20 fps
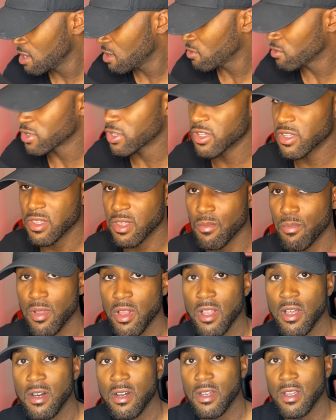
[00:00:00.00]
which is the
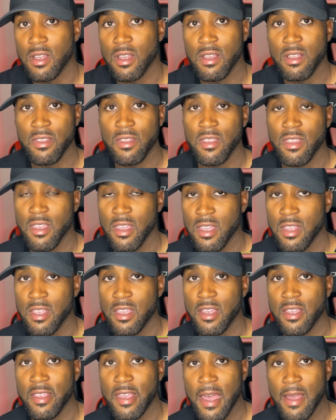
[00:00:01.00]
plug and the
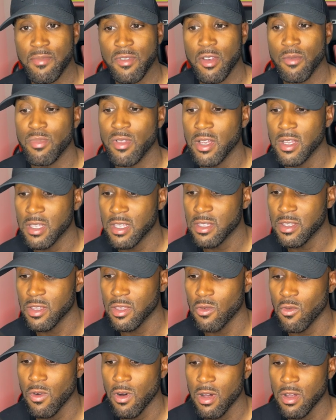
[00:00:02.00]
adapter plugged into
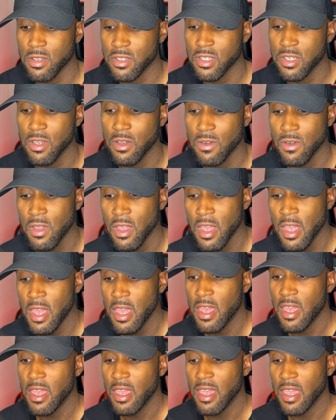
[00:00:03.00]
the wall. So,
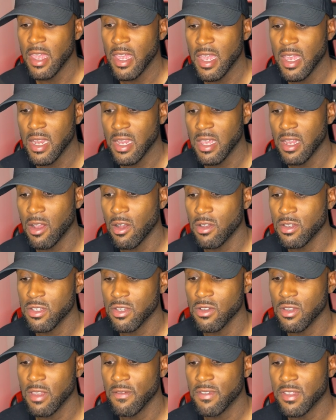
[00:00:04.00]
and it
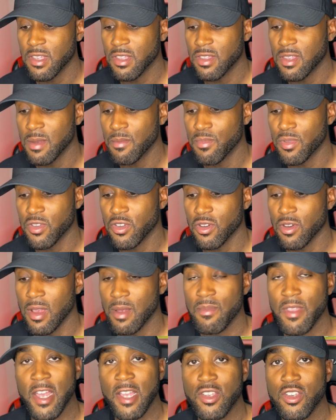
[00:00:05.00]
also gives the temperature. I'm
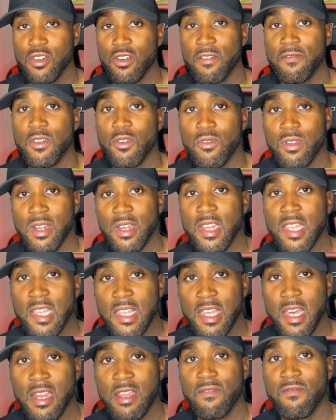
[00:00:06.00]
not sure if you would need
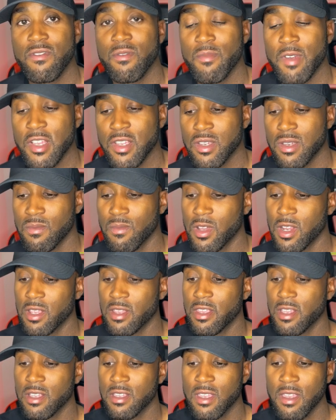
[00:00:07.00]
that information, but it
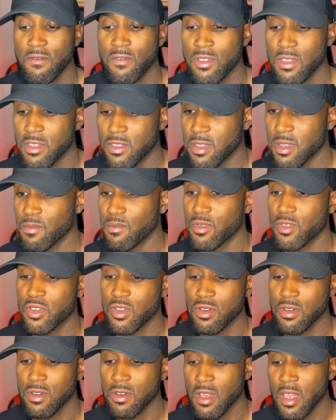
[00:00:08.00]
does give you the
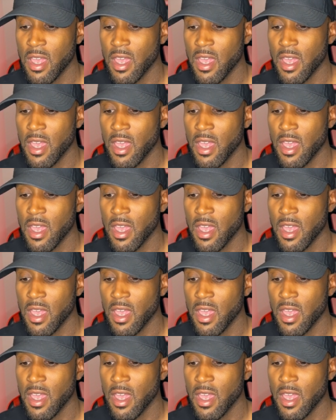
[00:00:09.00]
temperature